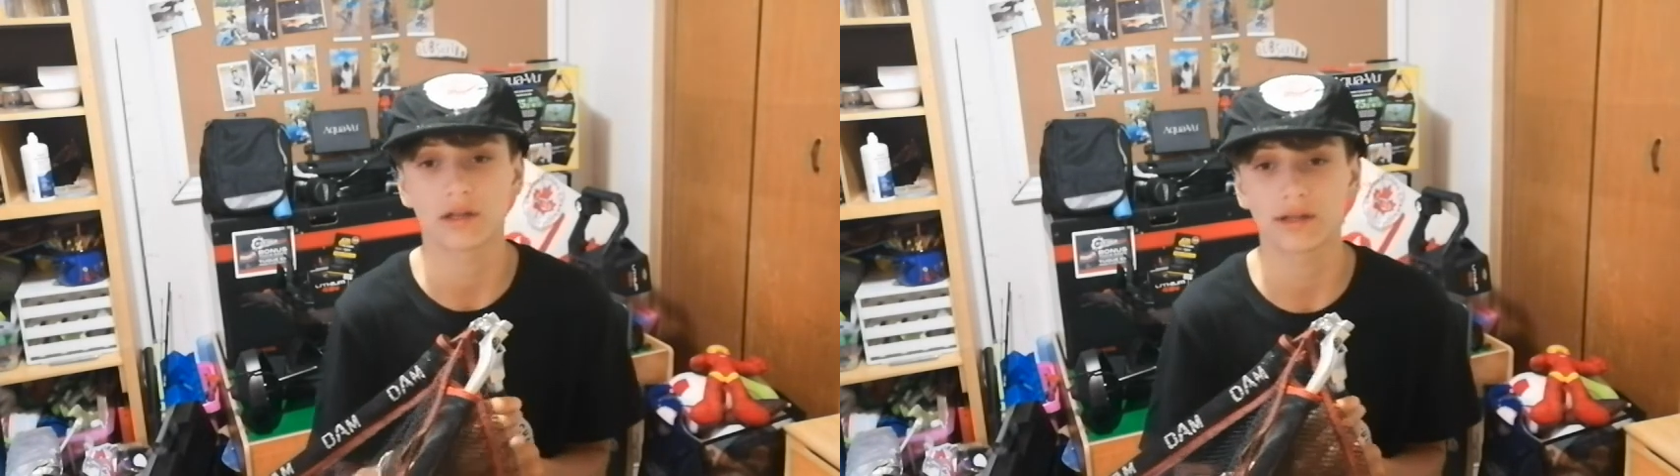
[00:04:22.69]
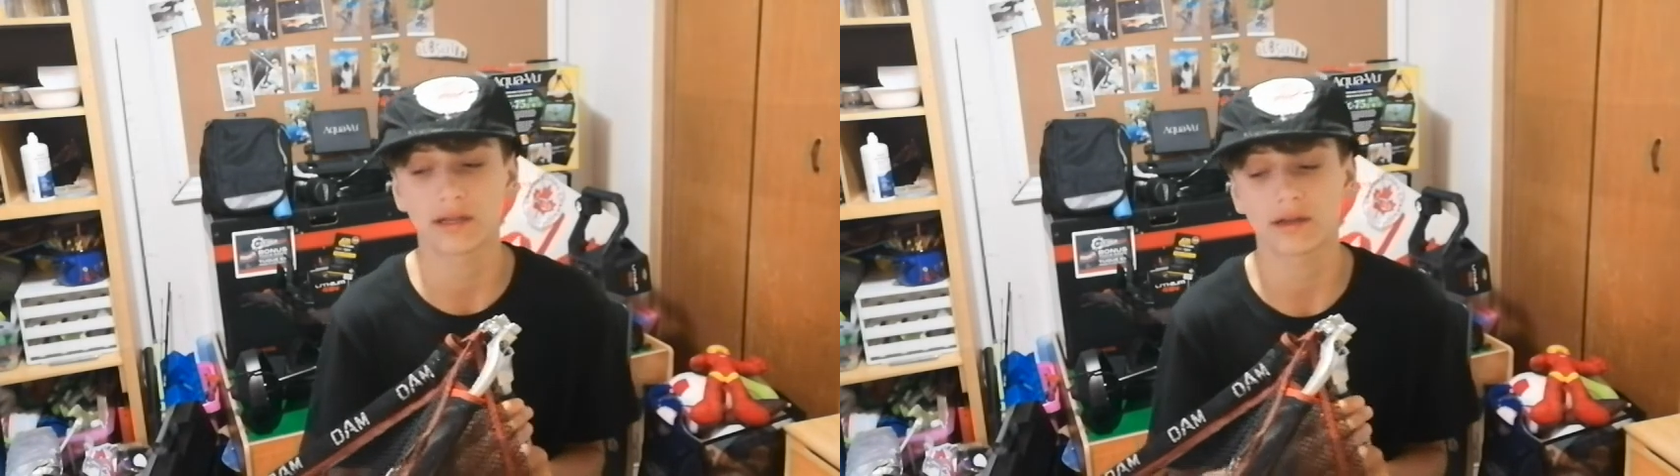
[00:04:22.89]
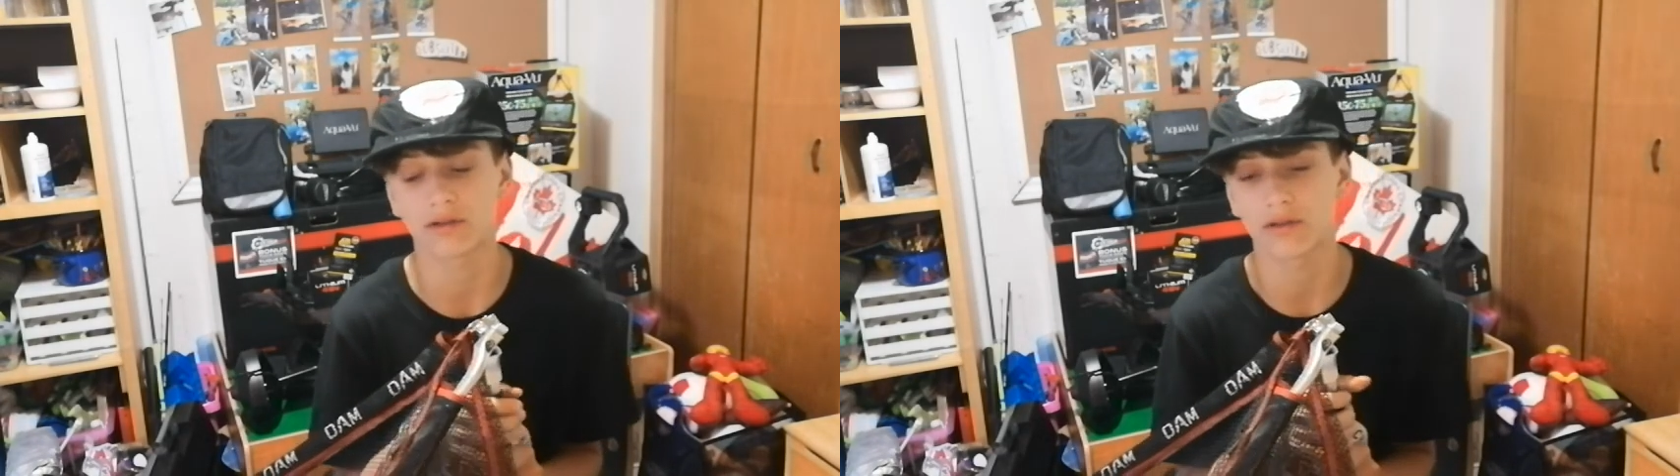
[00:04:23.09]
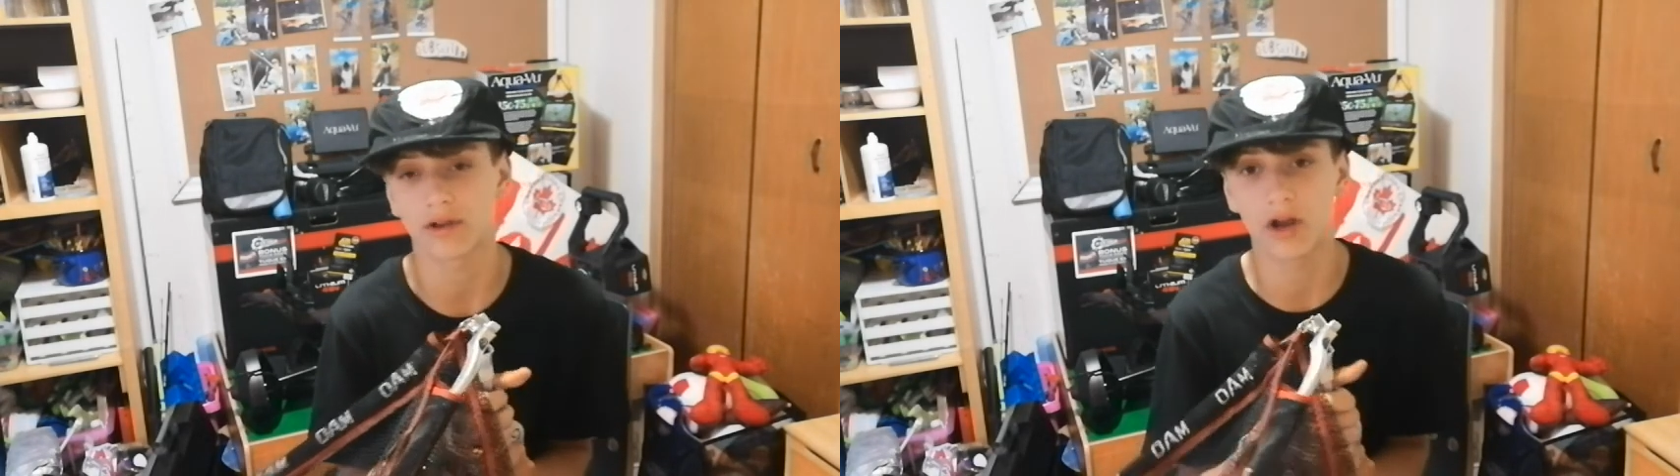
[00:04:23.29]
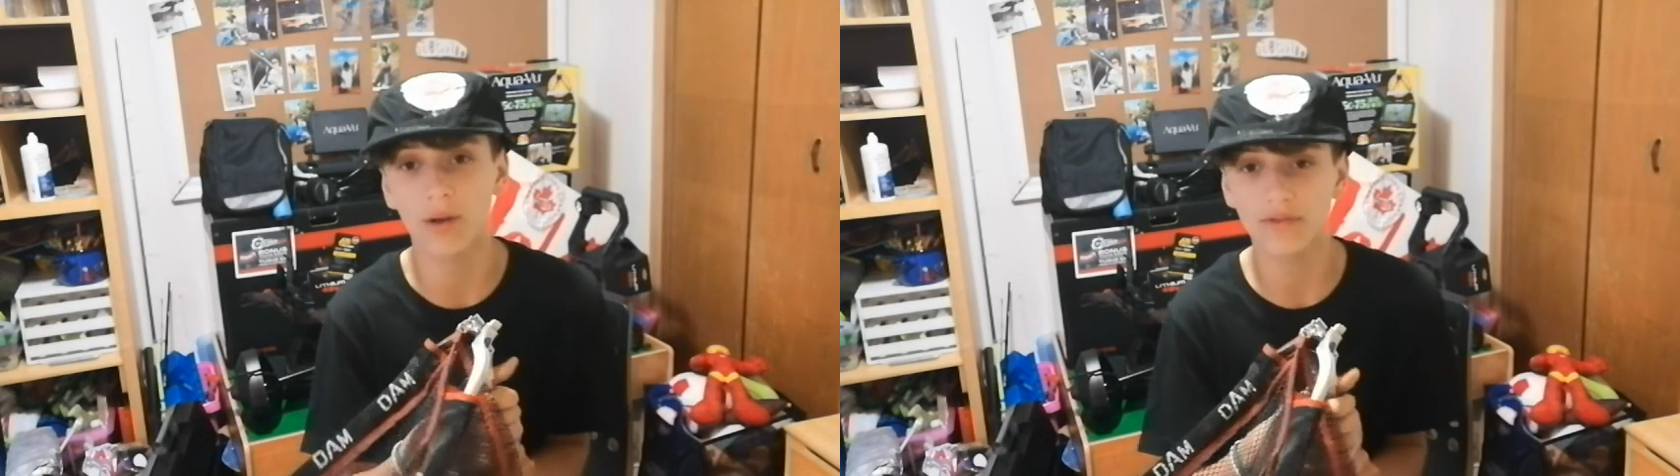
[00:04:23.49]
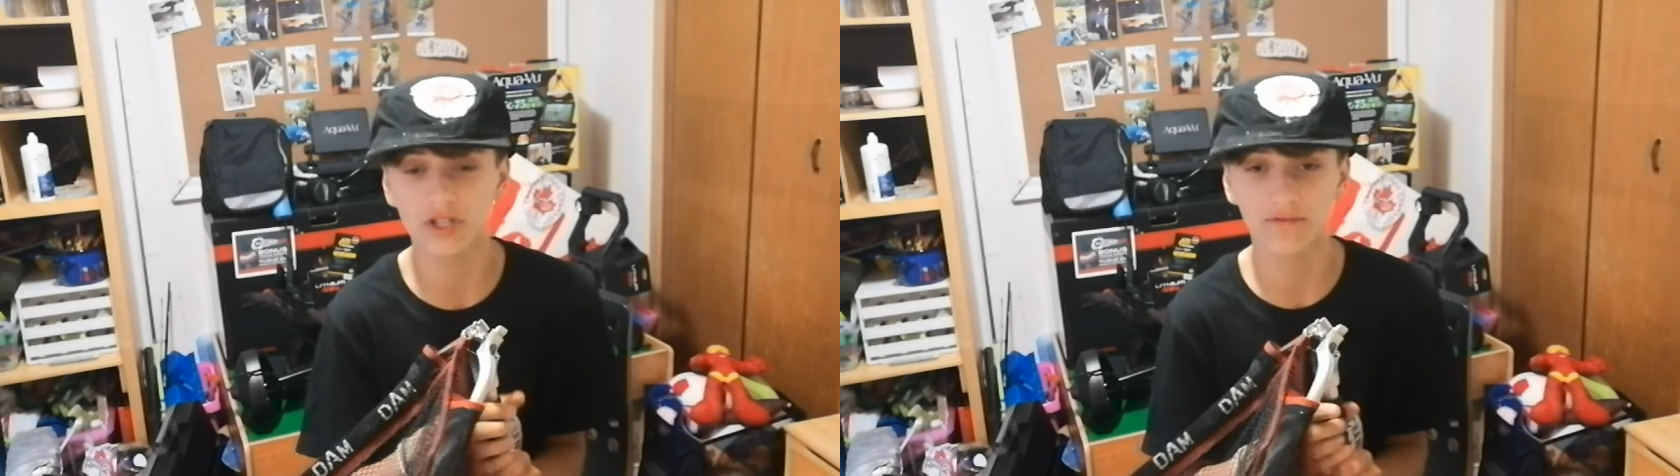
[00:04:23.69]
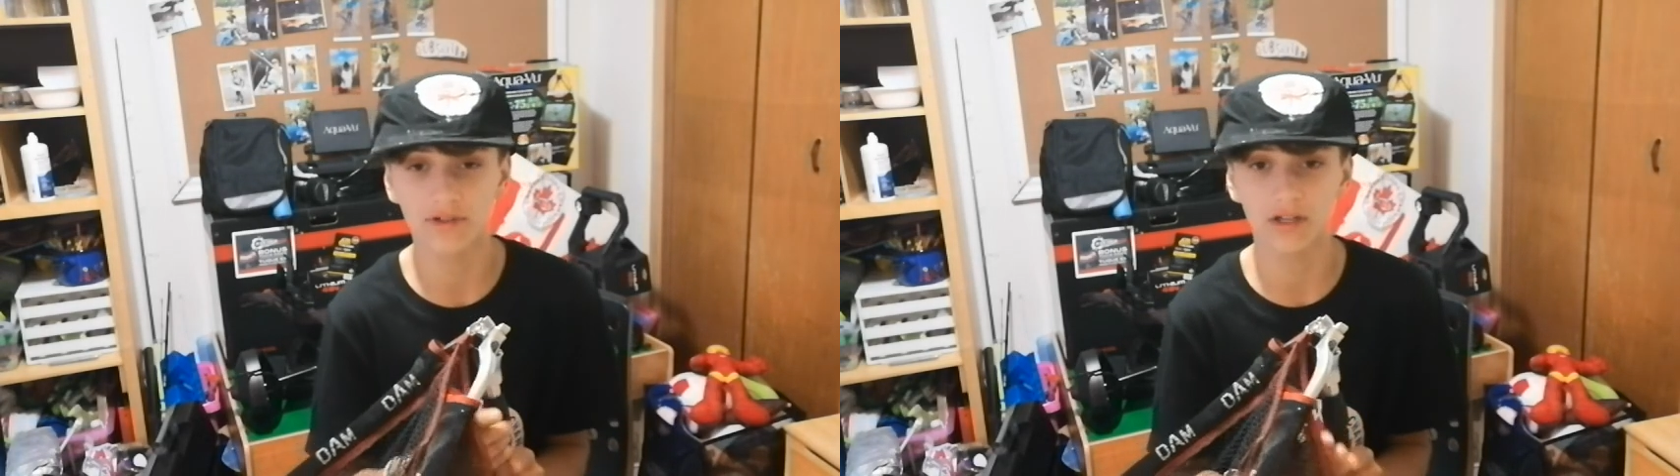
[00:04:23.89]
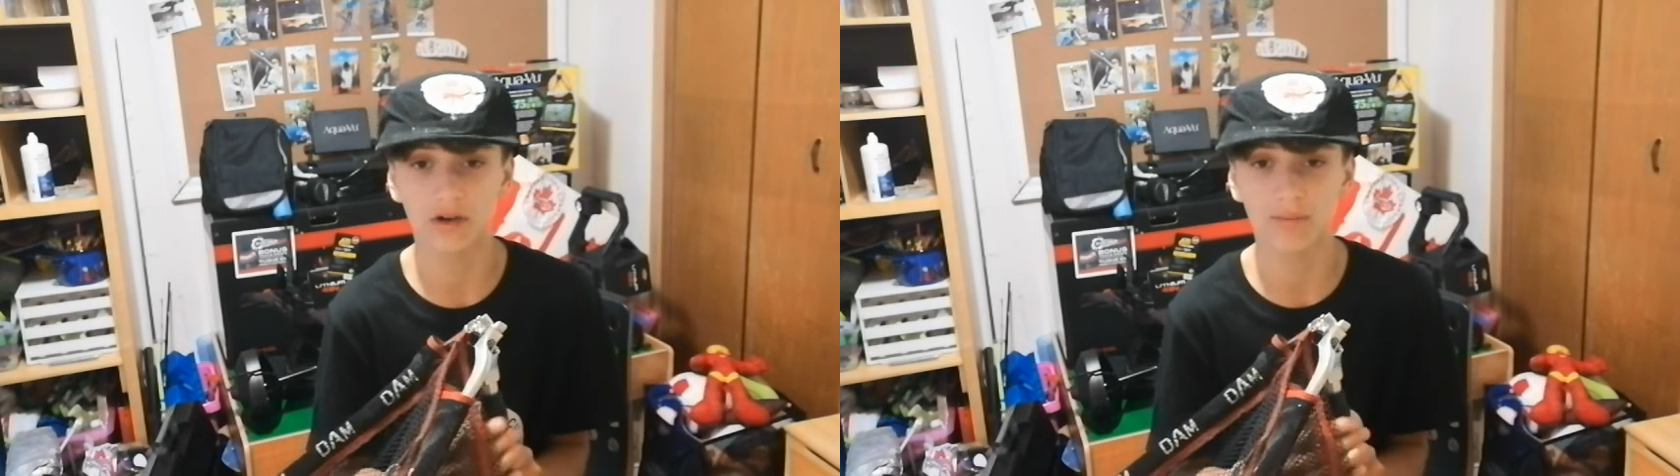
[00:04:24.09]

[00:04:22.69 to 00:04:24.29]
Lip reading: like the carp fishing video,